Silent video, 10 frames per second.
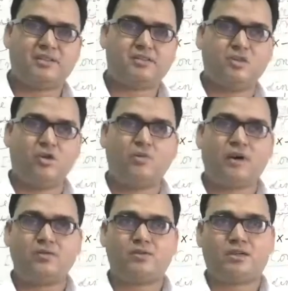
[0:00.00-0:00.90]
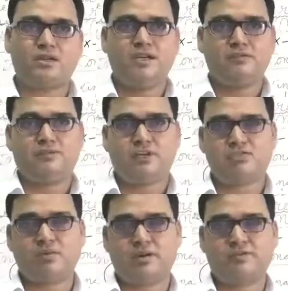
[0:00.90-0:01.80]
Just know about
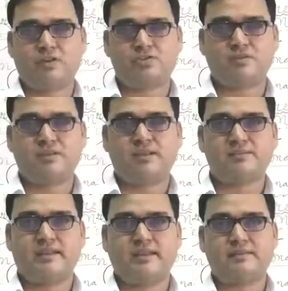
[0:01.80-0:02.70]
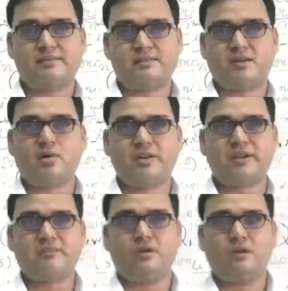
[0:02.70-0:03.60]
first form and first form with S and ES in
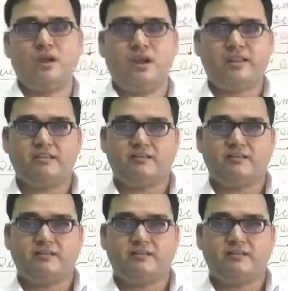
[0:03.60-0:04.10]
subordinate one, and the